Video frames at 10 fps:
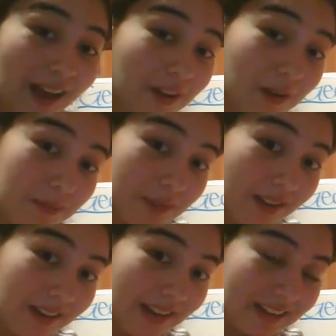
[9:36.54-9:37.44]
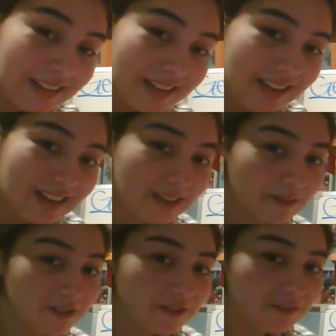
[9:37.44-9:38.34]
I hope y'all liked it. It
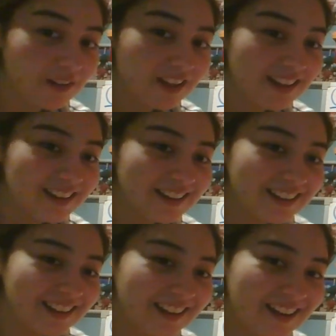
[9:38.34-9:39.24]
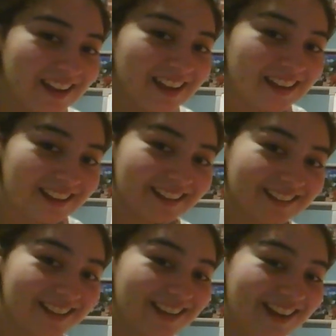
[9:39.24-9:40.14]
was fun and
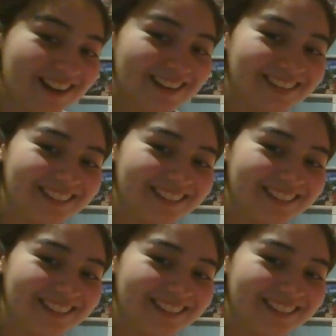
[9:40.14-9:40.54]
take care.